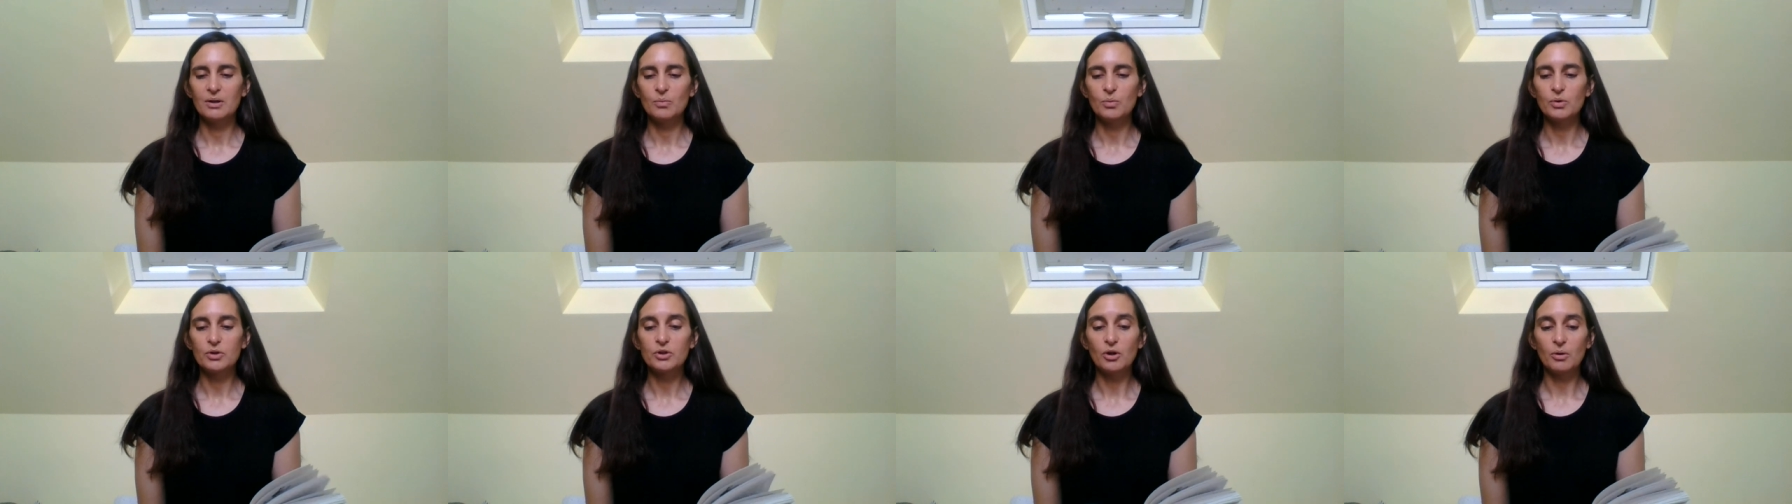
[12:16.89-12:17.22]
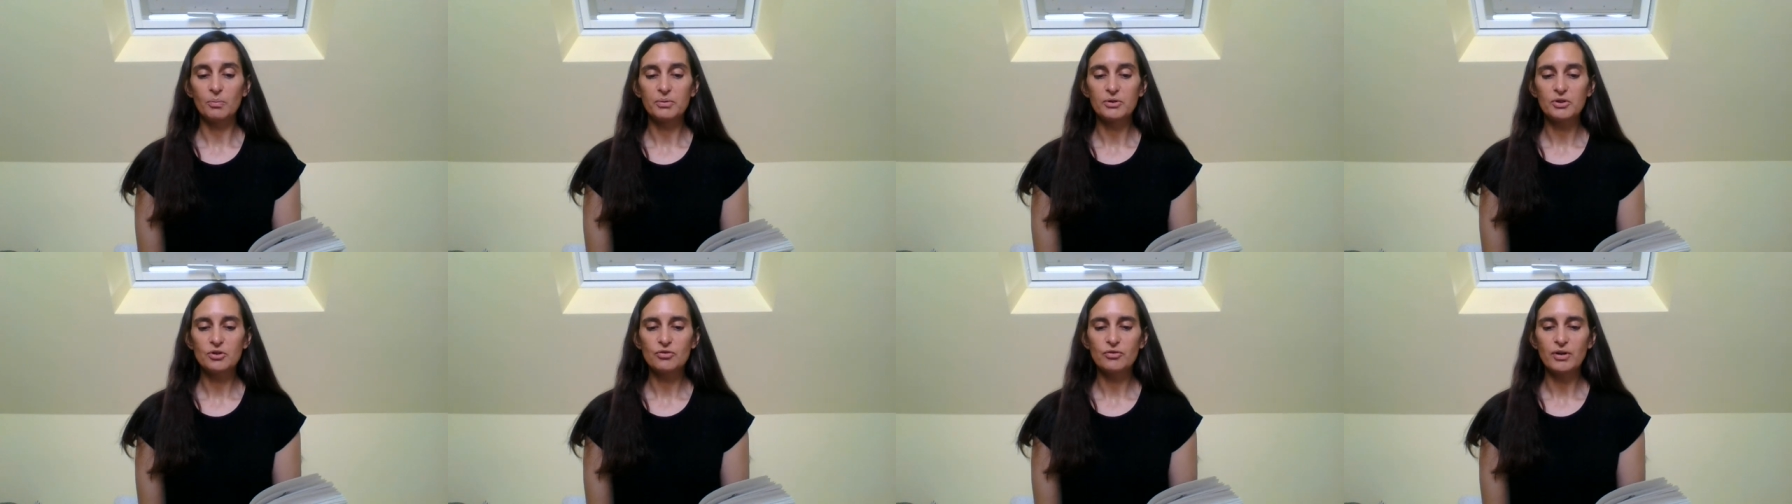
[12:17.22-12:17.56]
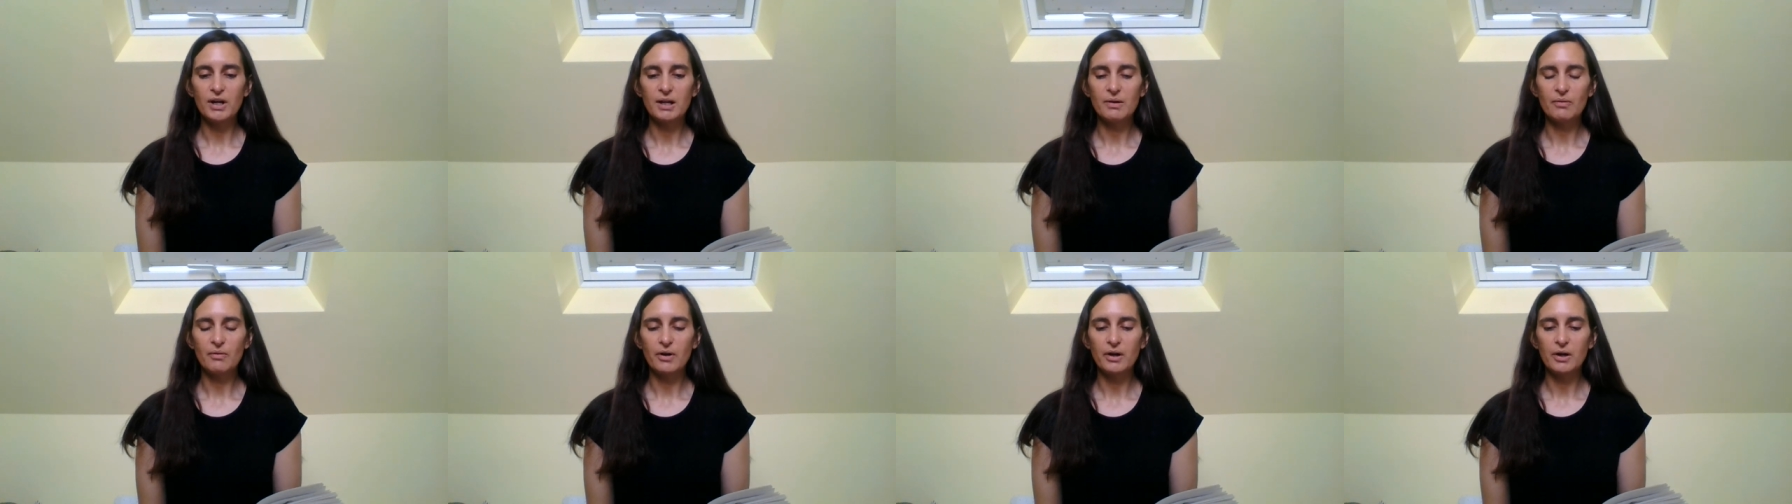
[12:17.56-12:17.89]
would not
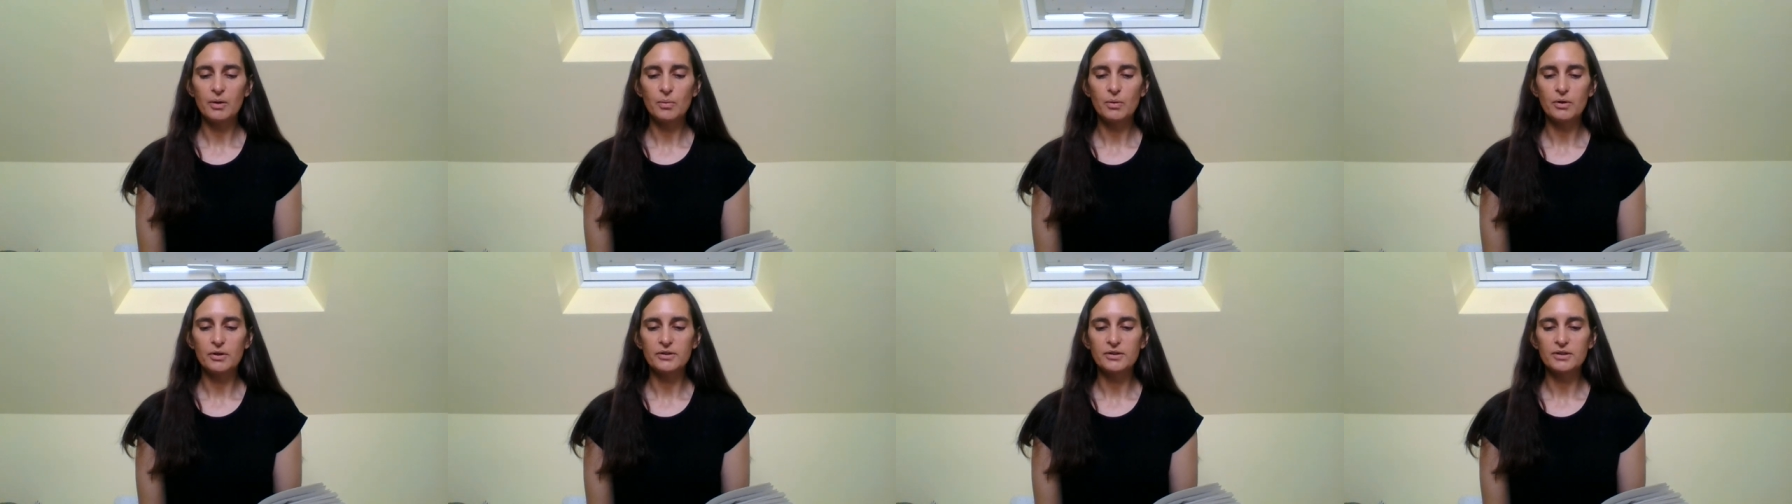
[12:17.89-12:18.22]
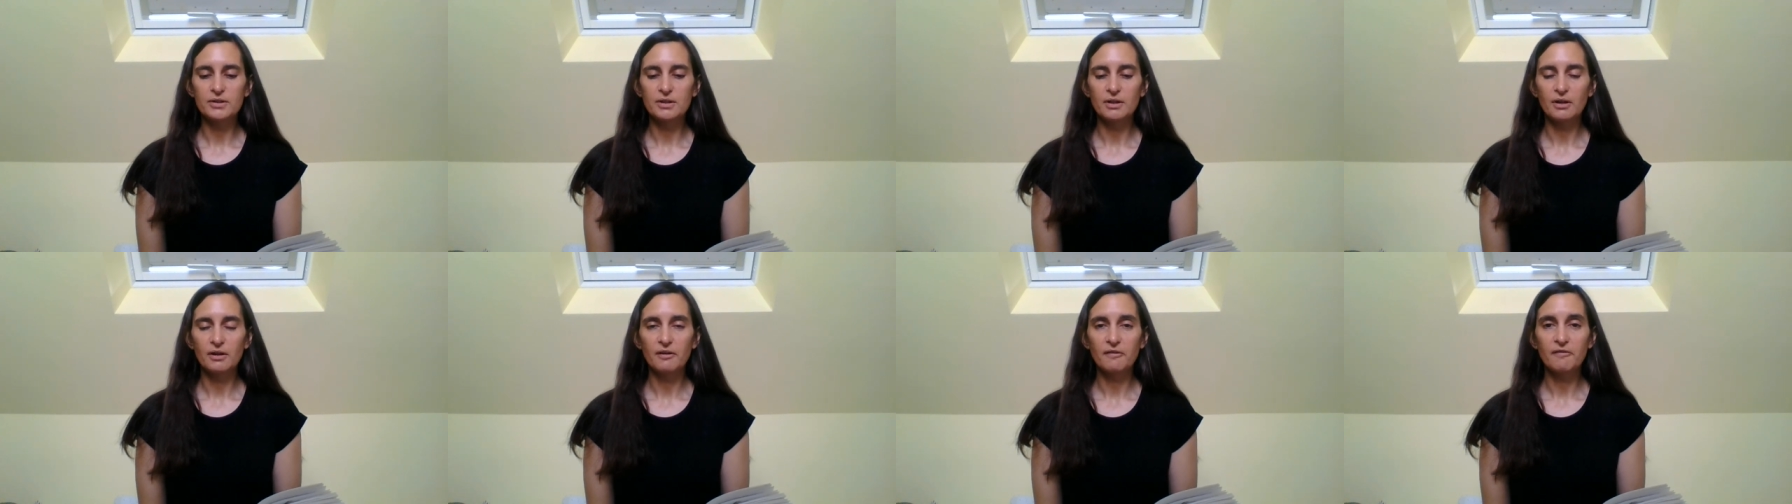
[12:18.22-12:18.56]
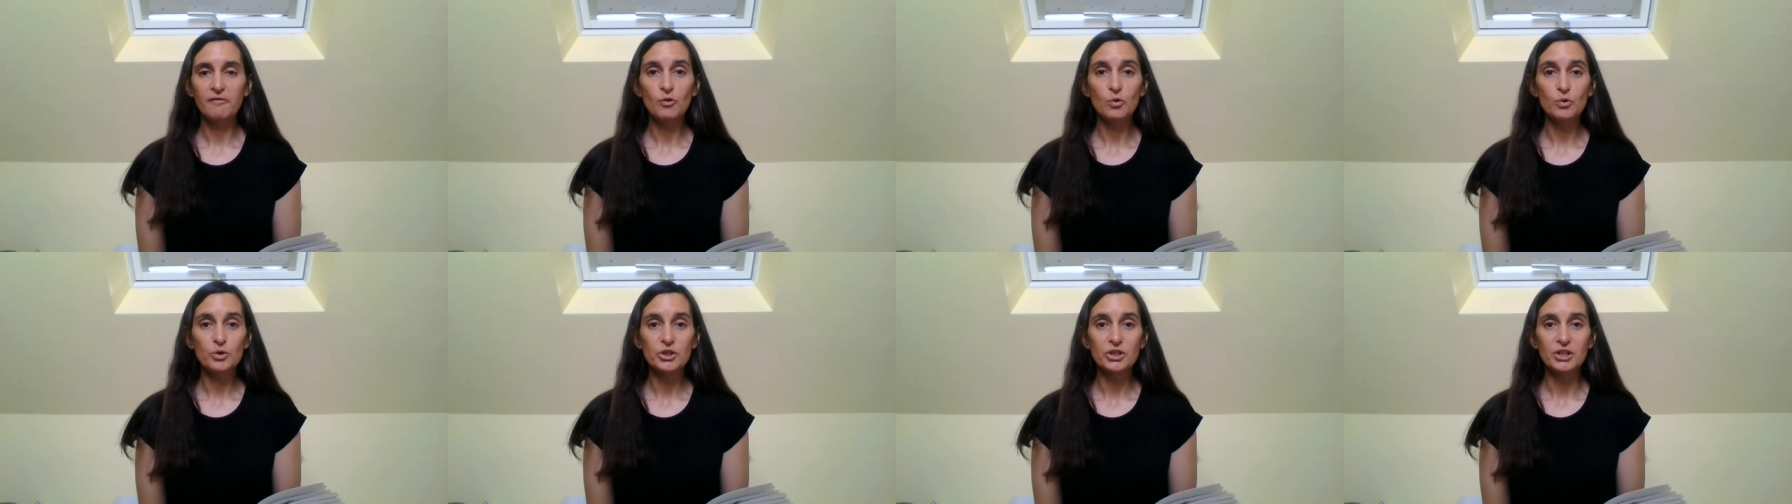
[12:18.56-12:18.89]
betray where I was.
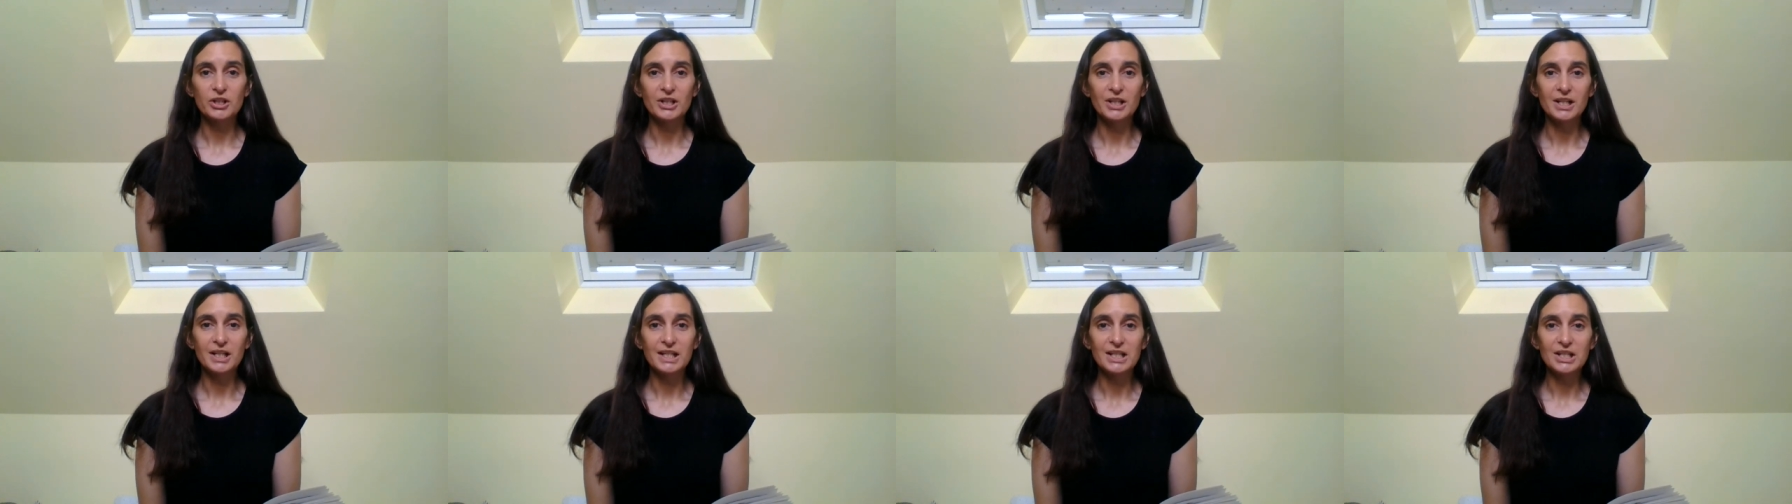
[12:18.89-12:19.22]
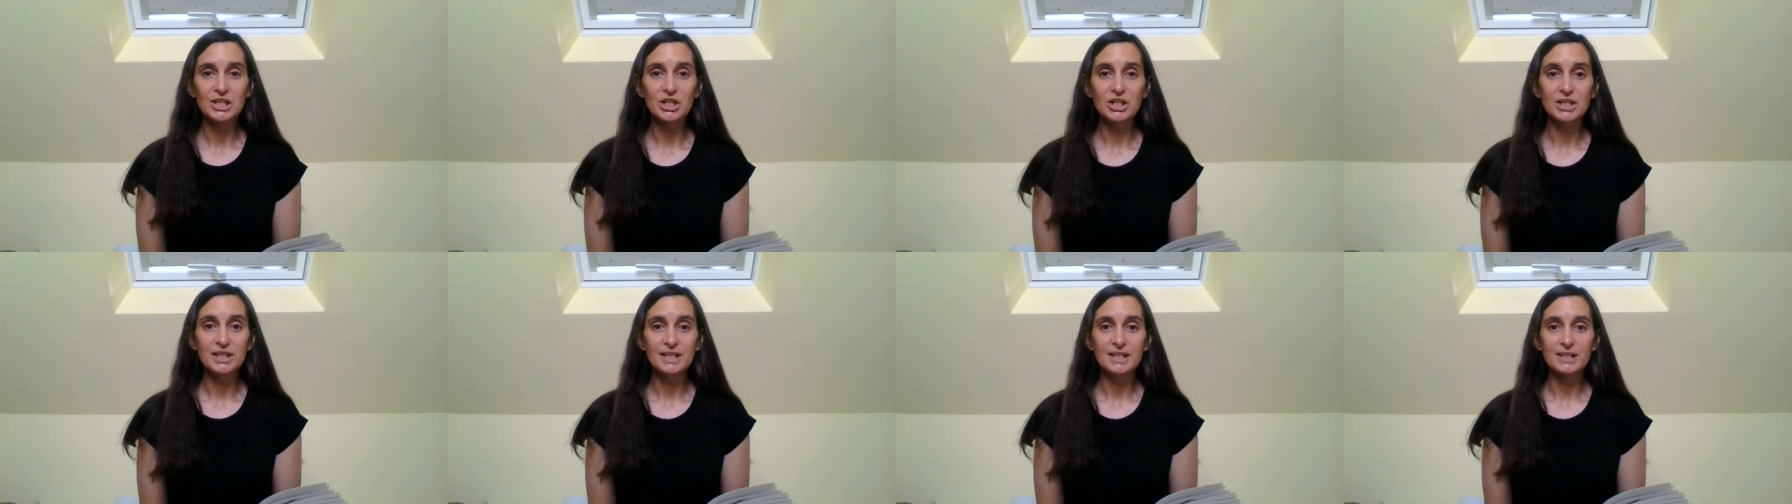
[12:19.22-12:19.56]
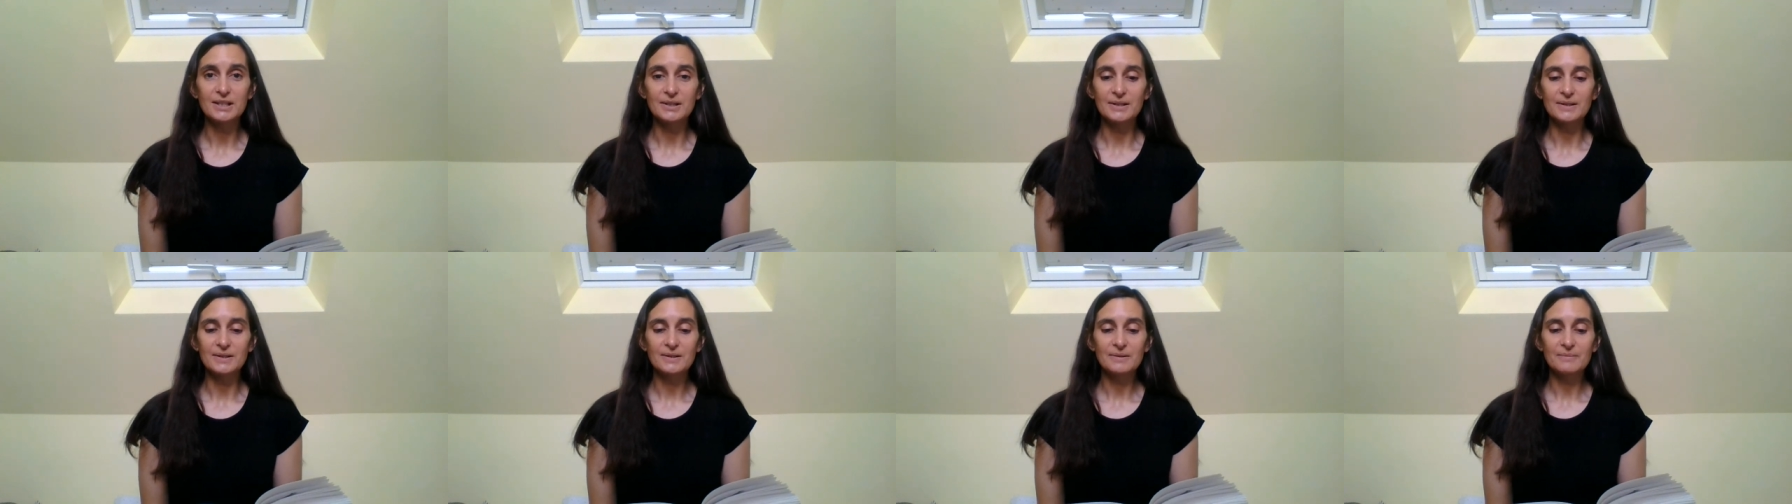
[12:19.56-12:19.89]
Fortunately, she
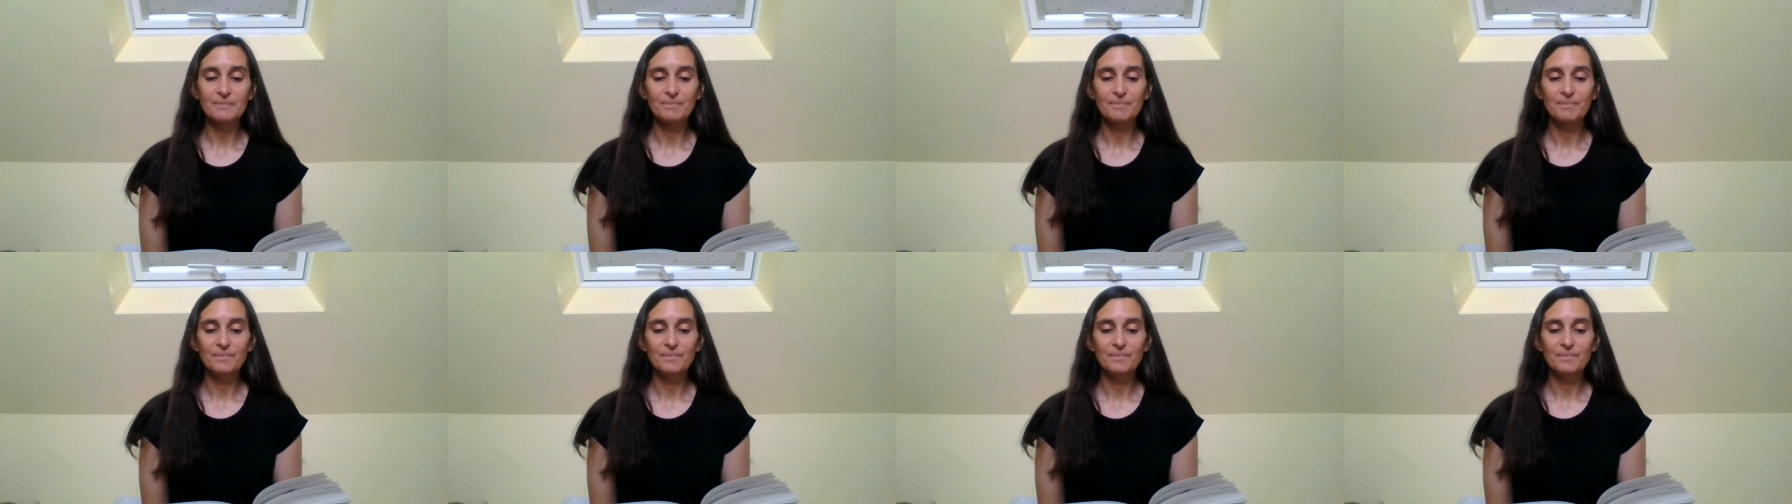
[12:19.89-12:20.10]
didn't.